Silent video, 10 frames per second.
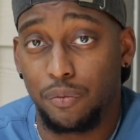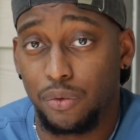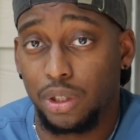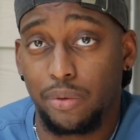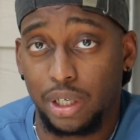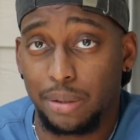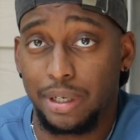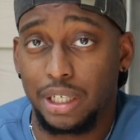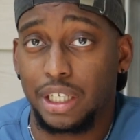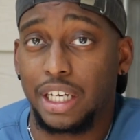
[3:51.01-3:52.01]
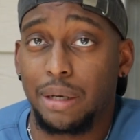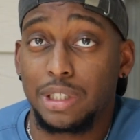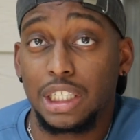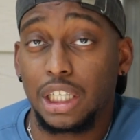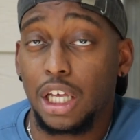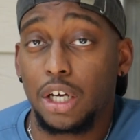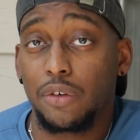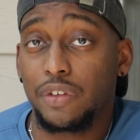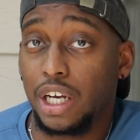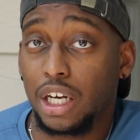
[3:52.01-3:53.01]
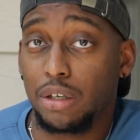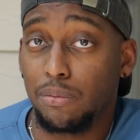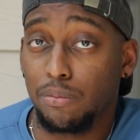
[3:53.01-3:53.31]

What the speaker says: really recommending, and I'm seeing a lot of that I